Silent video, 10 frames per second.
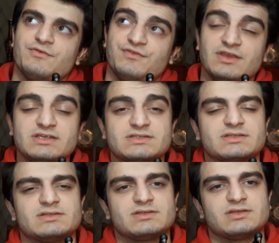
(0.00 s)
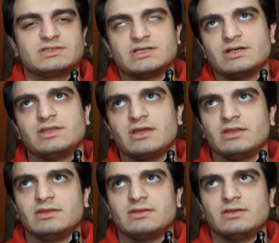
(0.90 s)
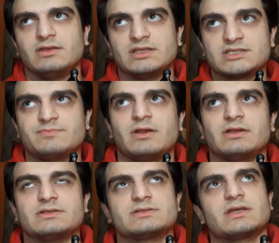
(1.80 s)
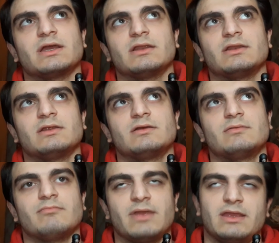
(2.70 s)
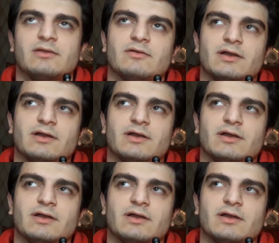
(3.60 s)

these certain experience can make